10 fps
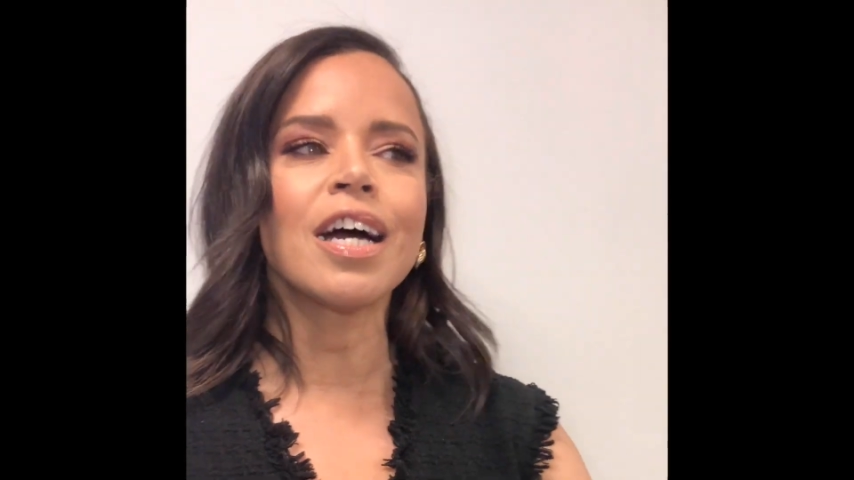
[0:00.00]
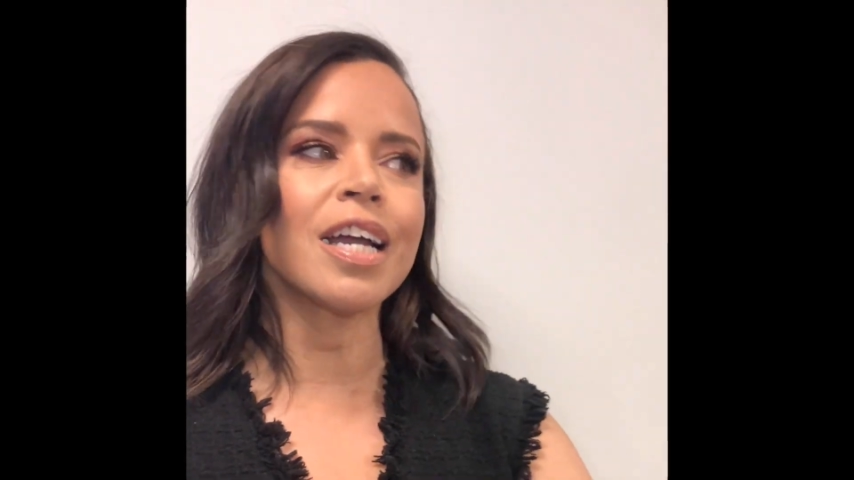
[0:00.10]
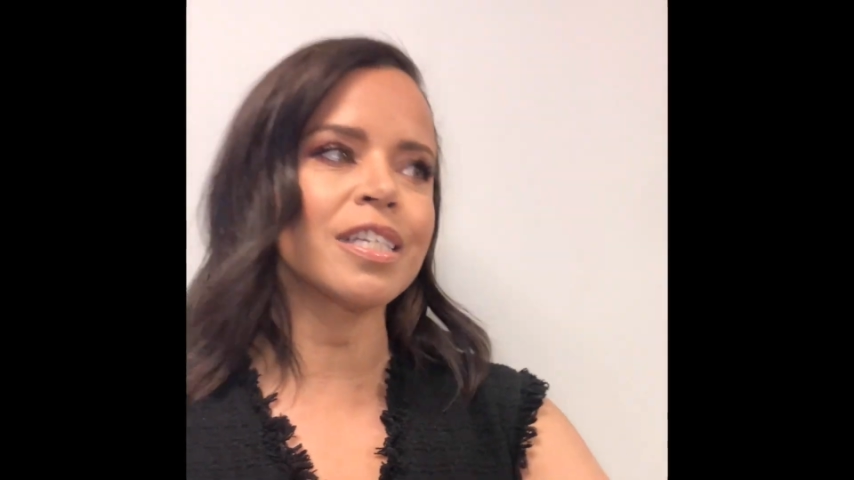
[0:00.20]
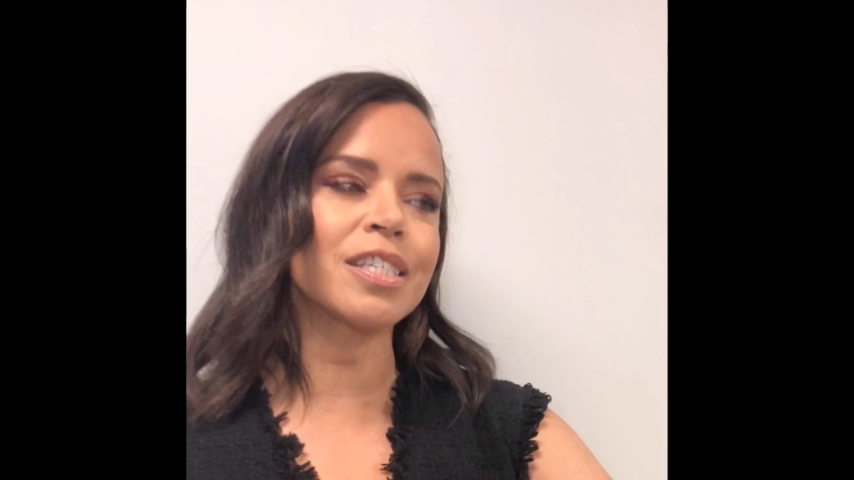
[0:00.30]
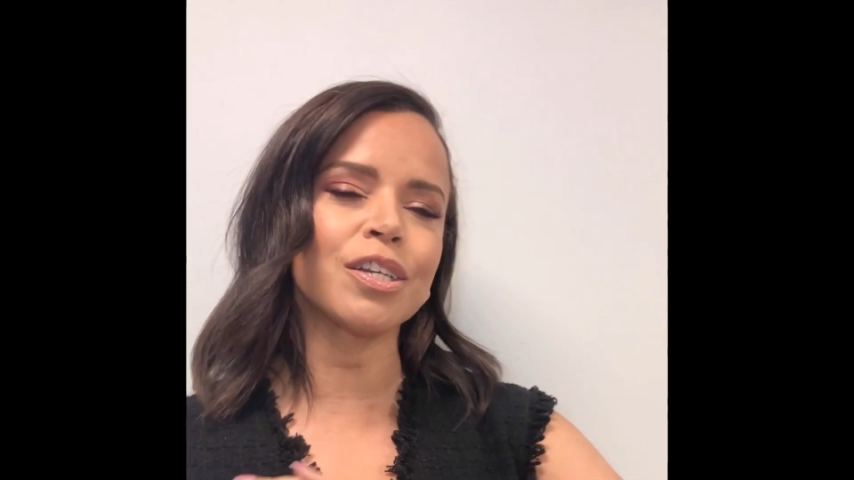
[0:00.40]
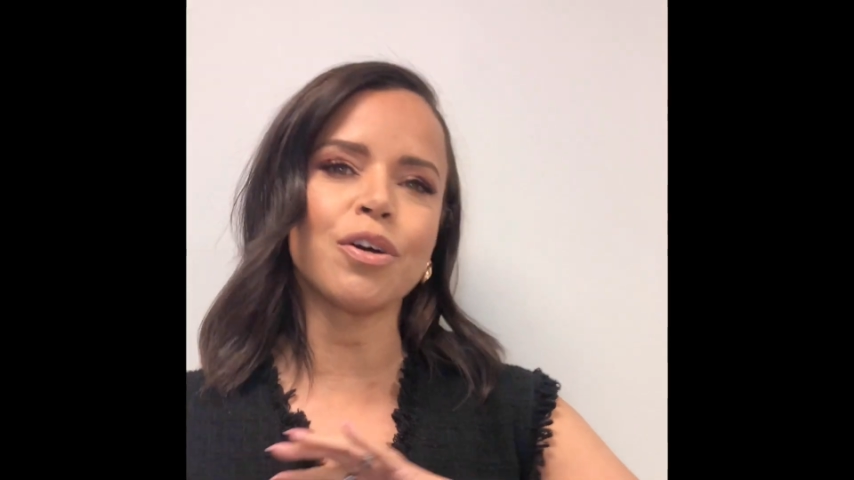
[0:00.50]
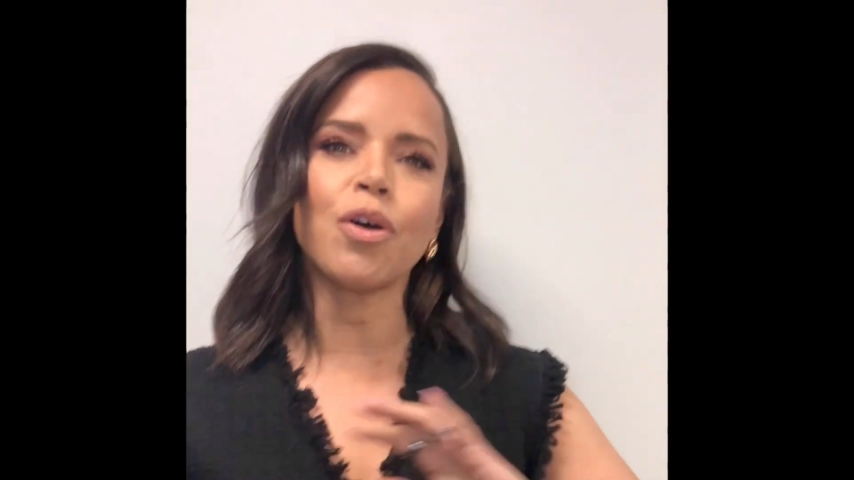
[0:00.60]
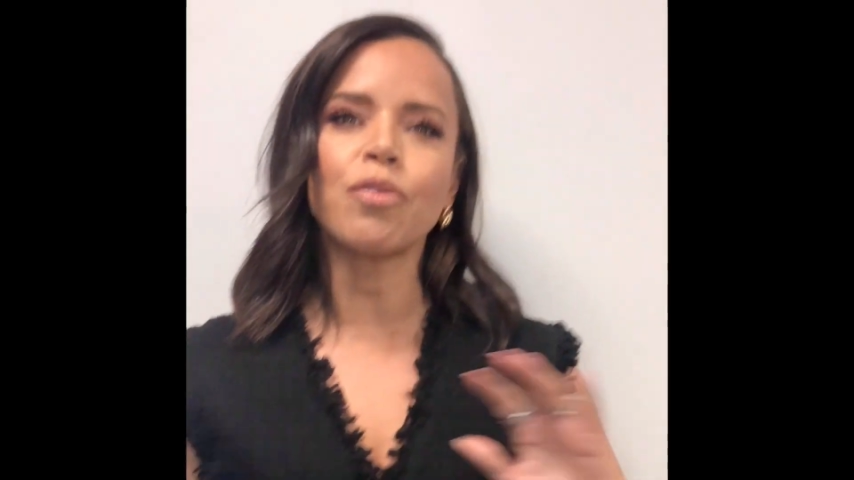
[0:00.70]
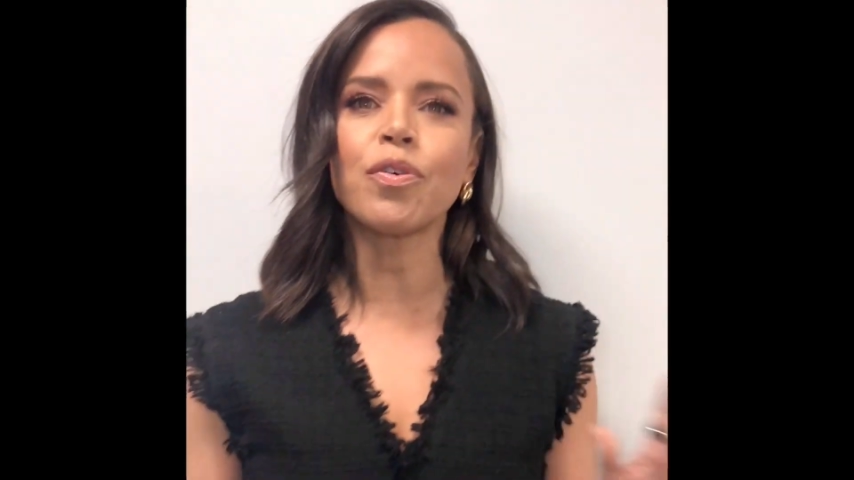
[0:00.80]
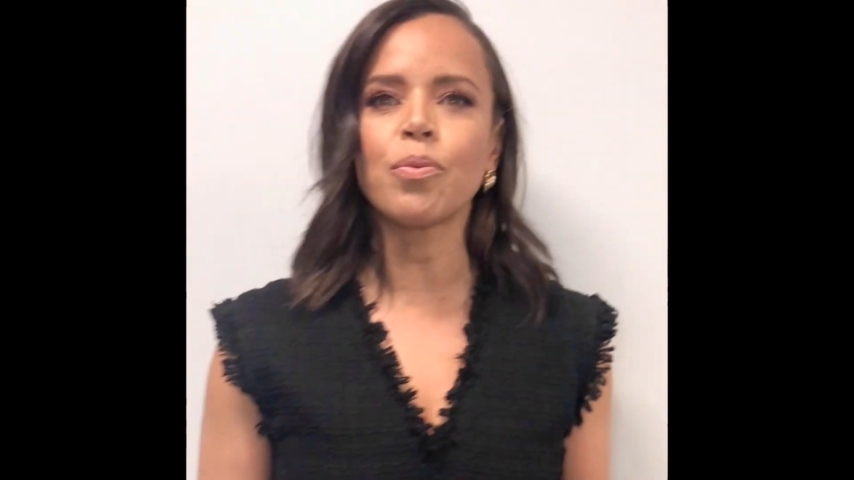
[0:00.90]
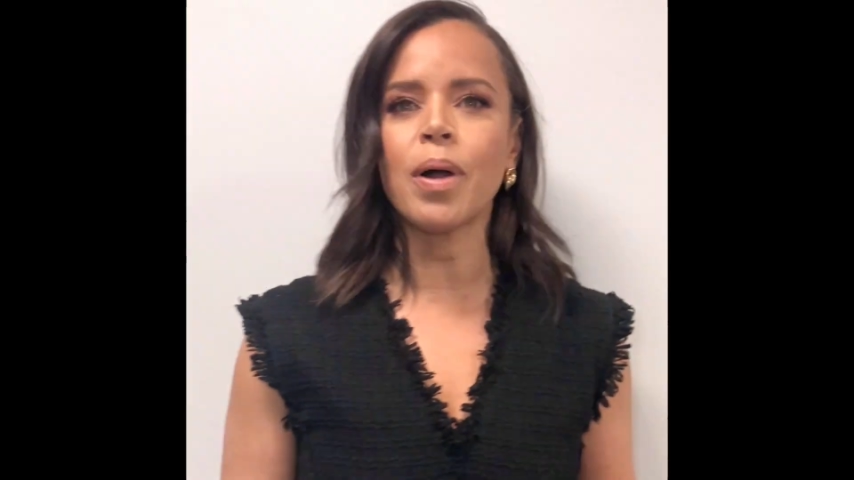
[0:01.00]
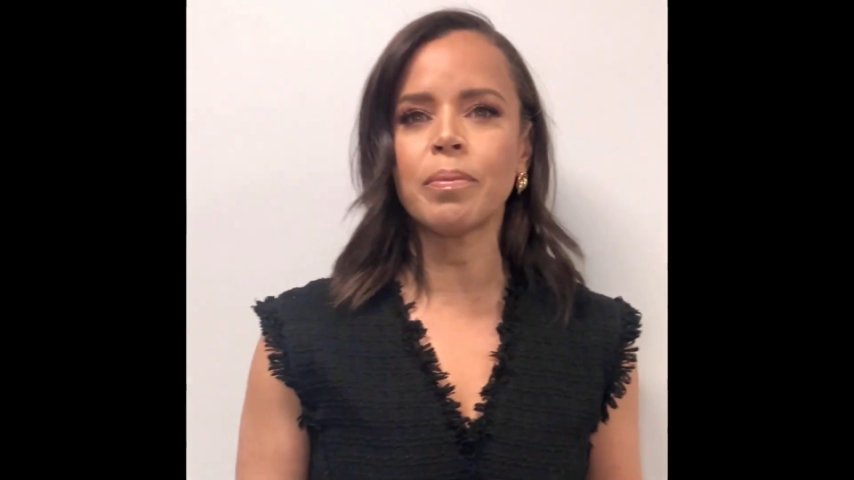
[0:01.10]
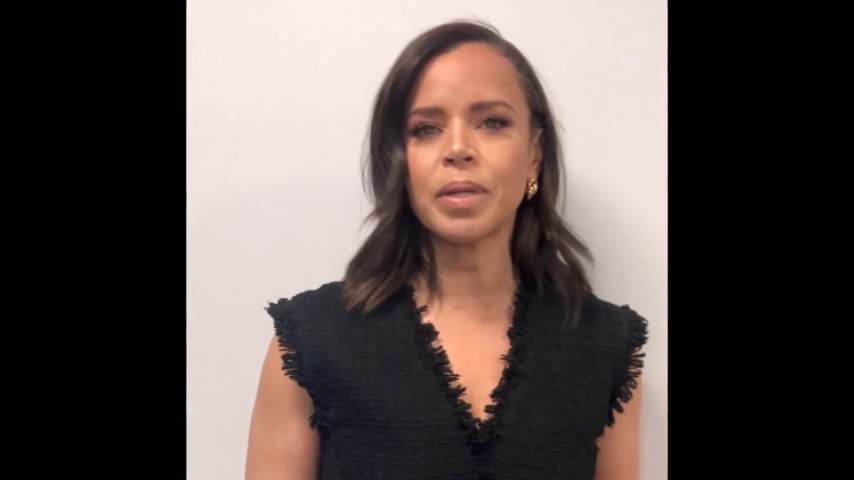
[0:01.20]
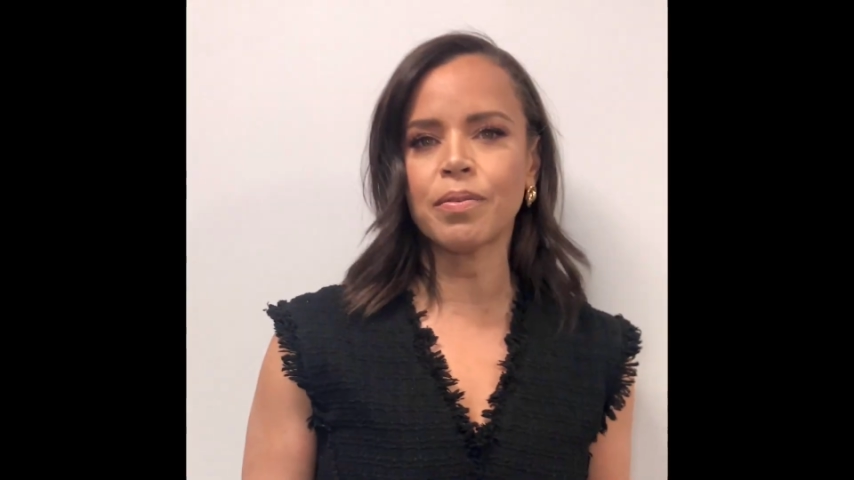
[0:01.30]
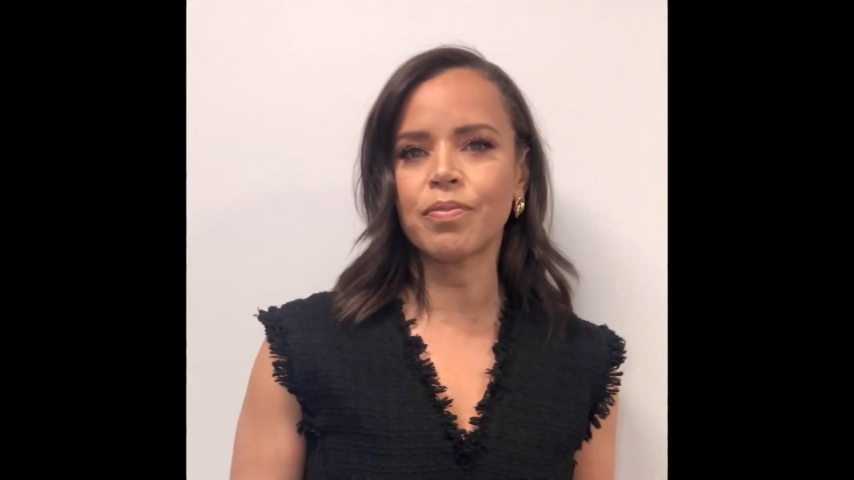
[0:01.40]
it's an
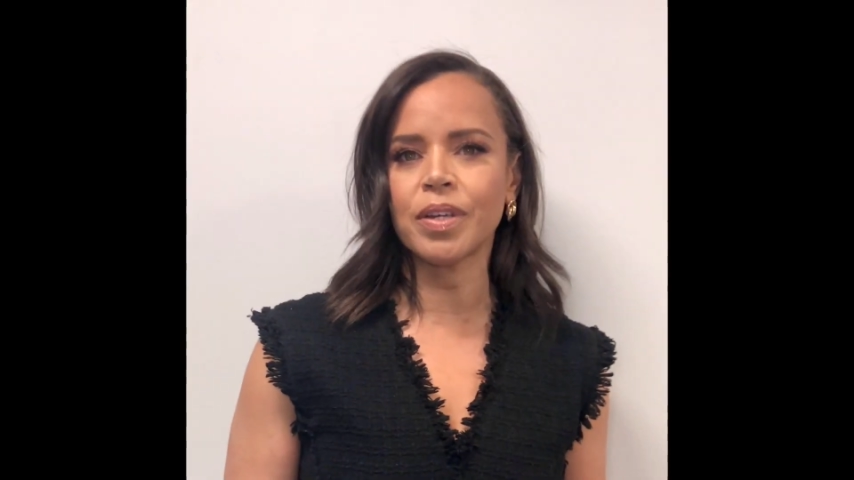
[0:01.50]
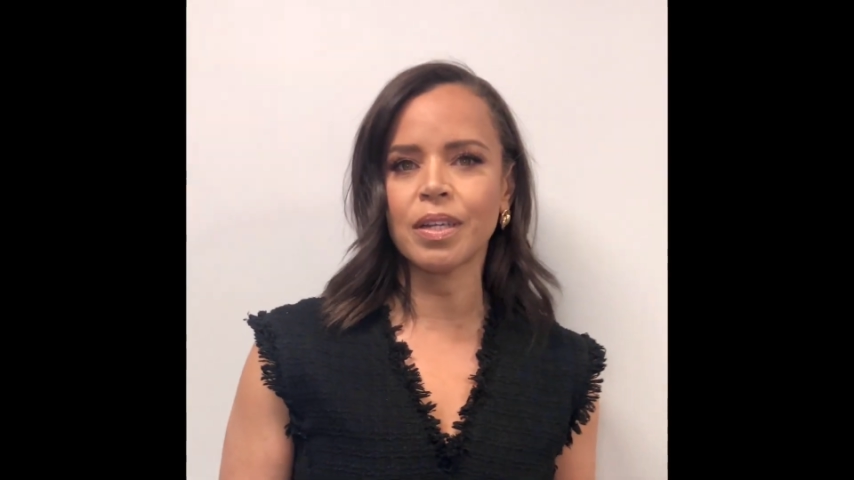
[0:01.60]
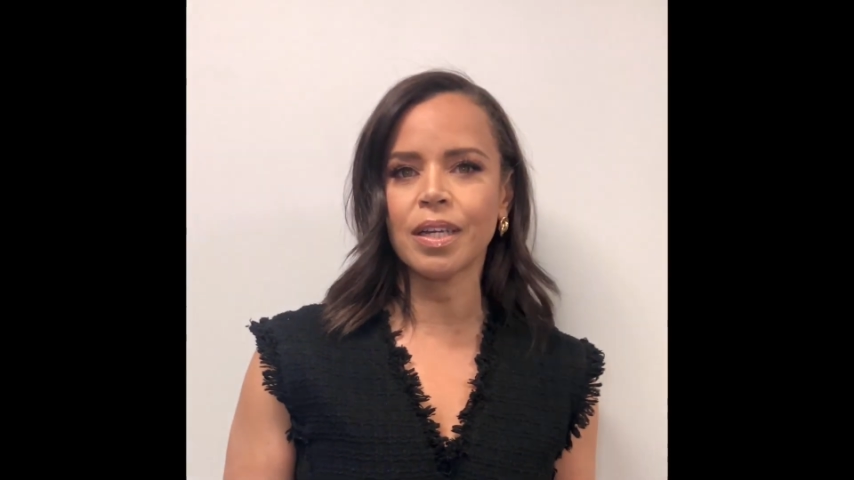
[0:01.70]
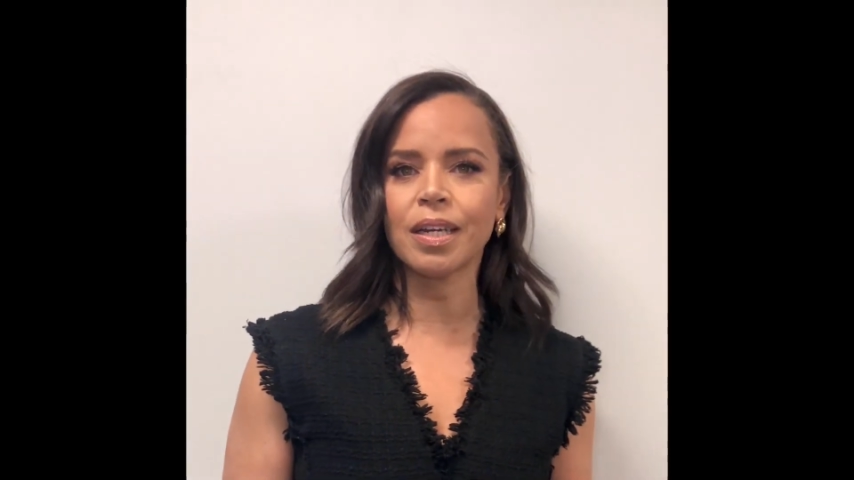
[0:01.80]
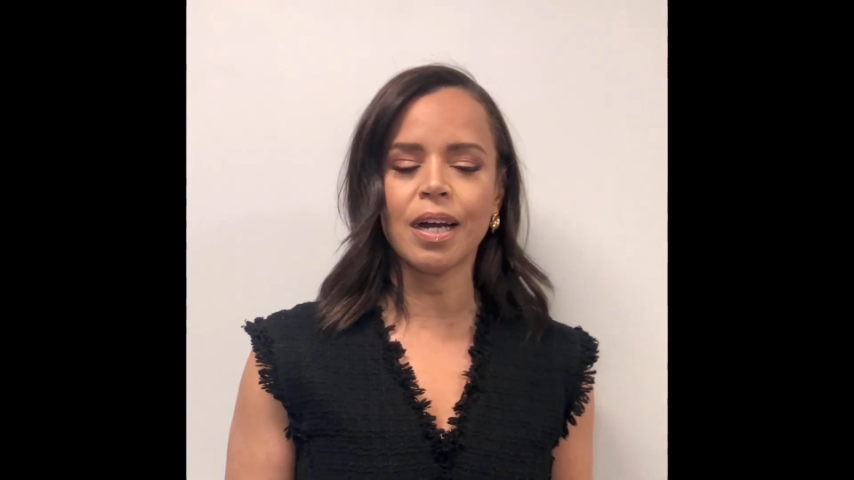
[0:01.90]
overwhelming feeling.